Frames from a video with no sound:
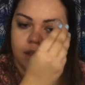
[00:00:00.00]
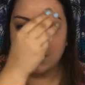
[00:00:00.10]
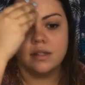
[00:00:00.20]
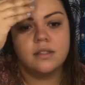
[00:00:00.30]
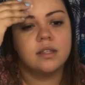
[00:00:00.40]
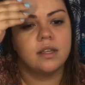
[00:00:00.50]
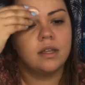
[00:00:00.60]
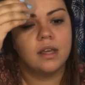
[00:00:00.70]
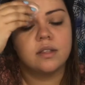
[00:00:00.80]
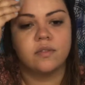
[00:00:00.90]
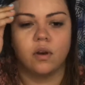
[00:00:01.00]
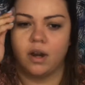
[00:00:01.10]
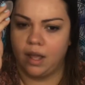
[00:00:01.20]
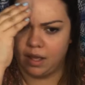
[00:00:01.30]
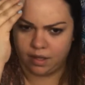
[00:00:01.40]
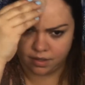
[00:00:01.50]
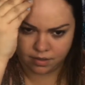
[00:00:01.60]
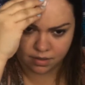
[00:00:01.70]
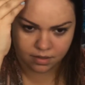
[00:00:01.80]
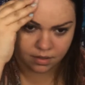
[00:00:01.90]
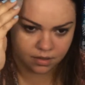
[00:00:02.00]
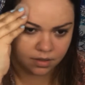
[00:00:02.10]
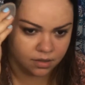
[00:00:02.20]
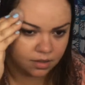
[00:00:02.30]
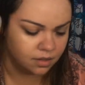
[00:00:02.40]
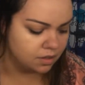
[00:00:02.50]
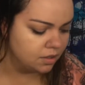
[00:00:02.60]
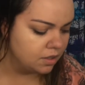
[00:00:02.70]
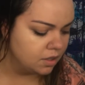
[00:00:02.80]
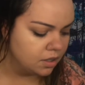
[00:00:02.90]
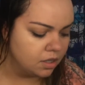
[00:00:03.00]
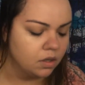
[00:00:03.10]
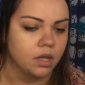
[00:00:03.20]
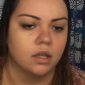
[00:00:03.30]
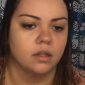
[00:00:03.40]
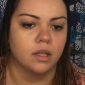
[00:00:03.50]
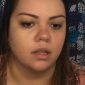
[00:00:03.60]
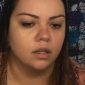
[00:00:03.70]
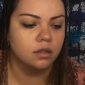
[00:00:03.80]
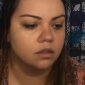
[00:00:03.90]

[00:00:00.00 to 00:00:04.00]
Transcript: let's see, as far as, okay, like,